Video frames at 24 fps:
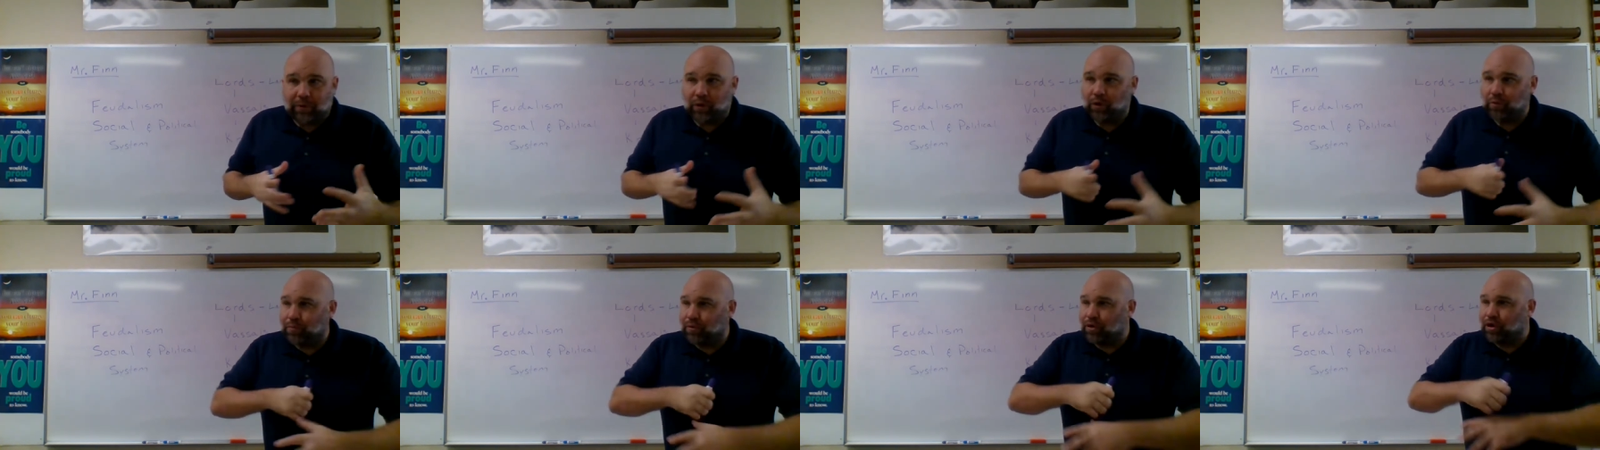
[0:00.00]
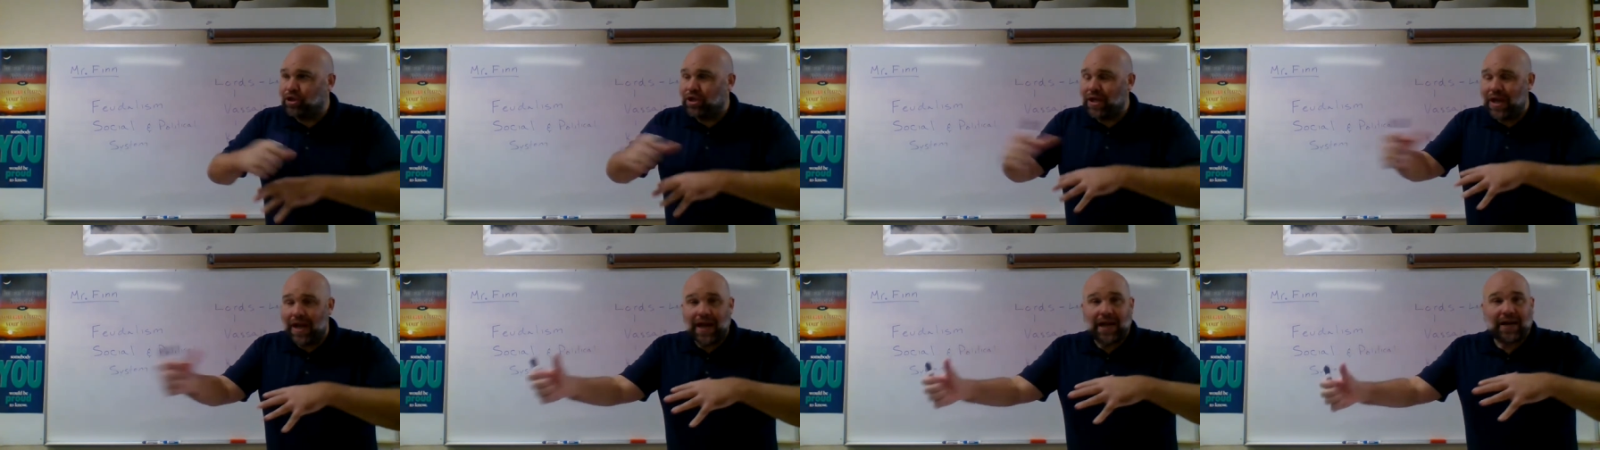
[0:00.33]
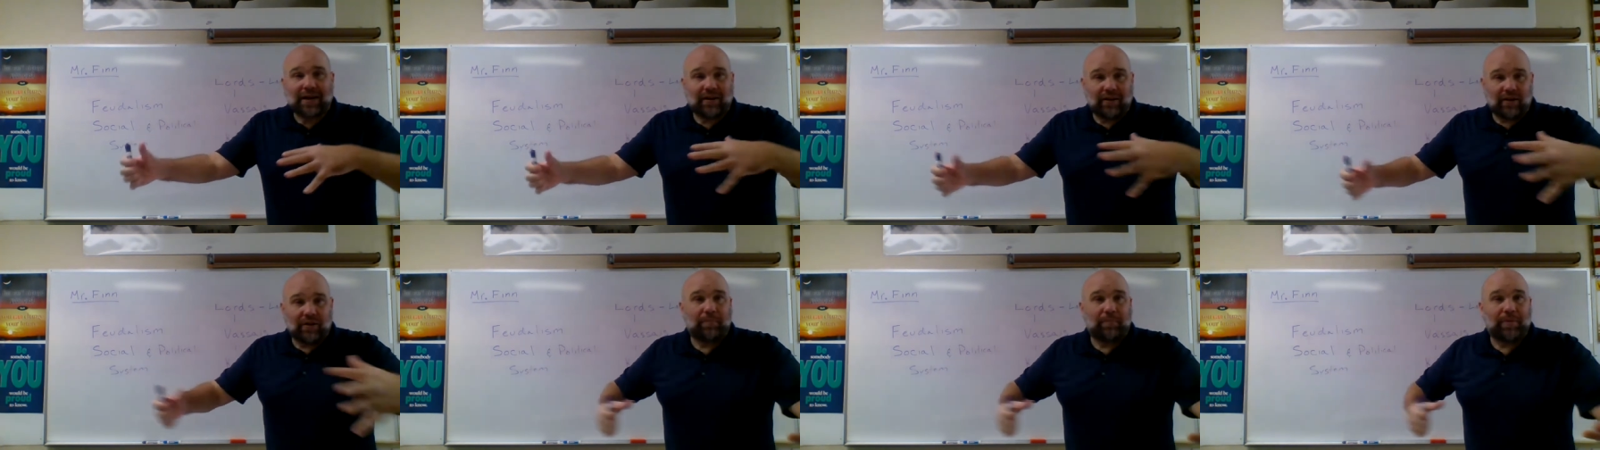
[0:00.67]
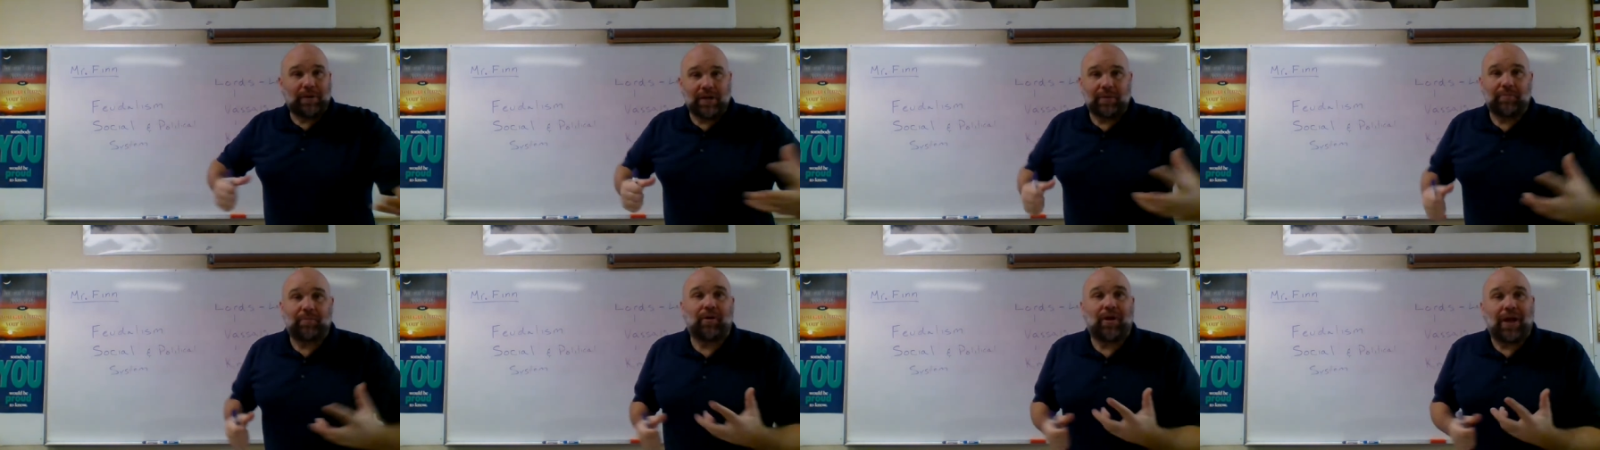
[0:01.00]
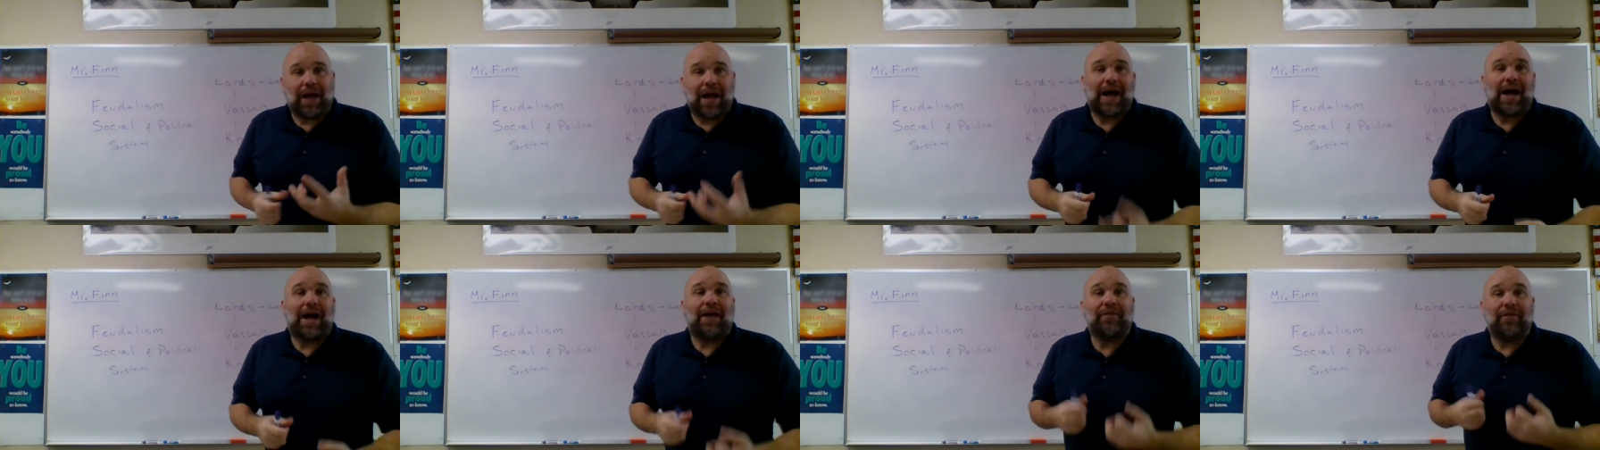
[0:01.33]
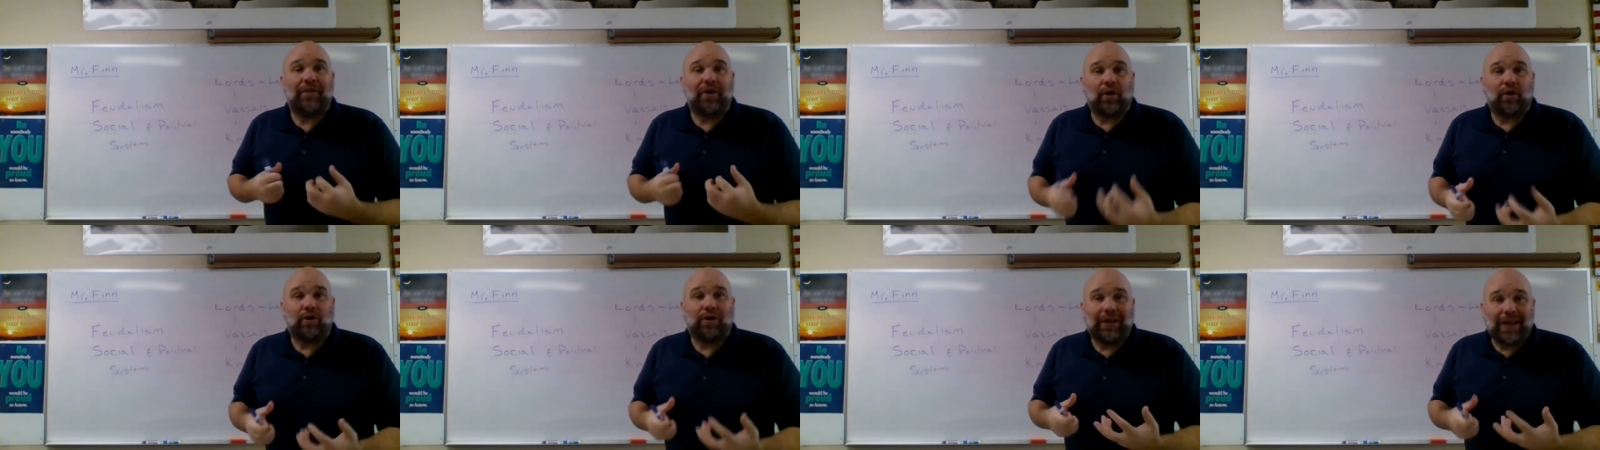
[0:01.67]
to protect the people on
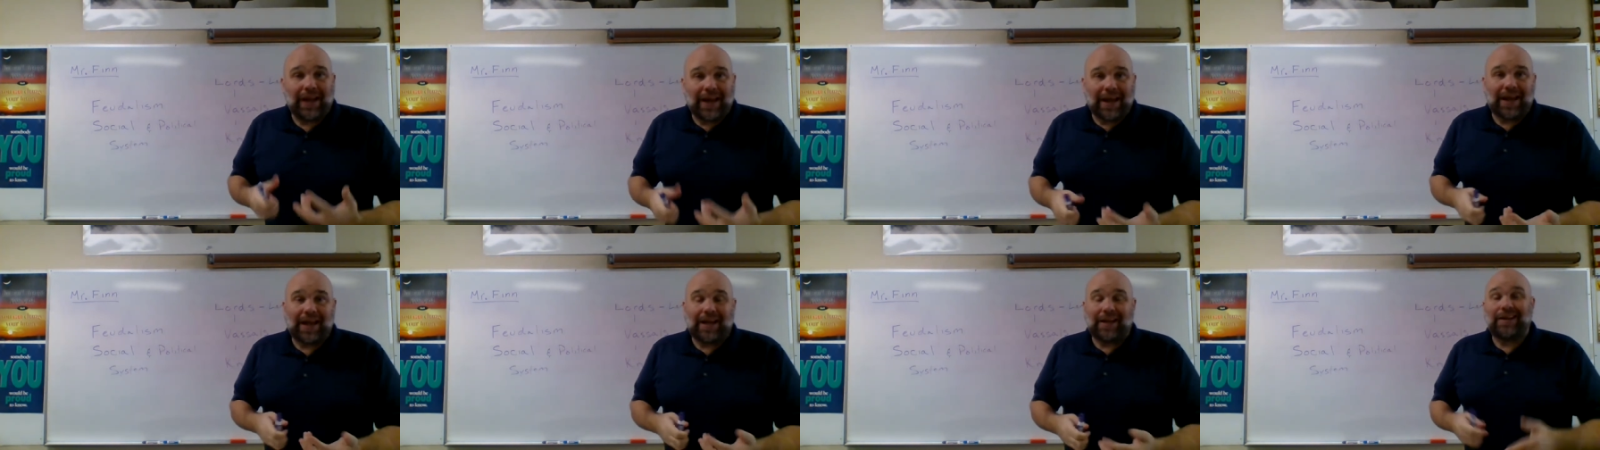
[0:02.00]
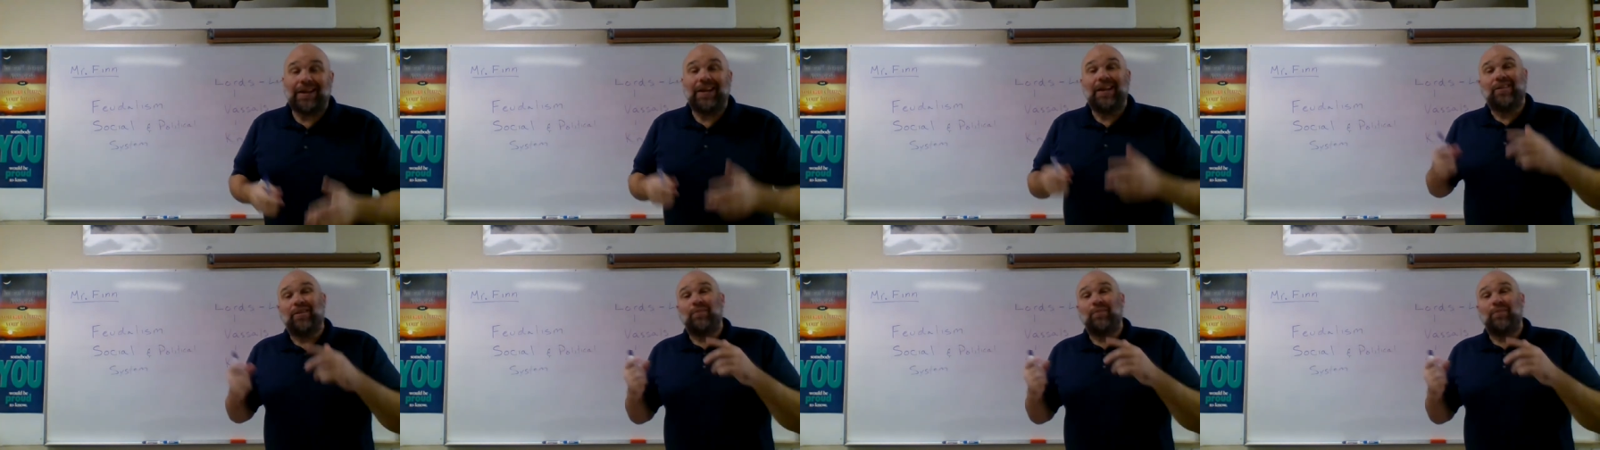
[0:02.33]
their land.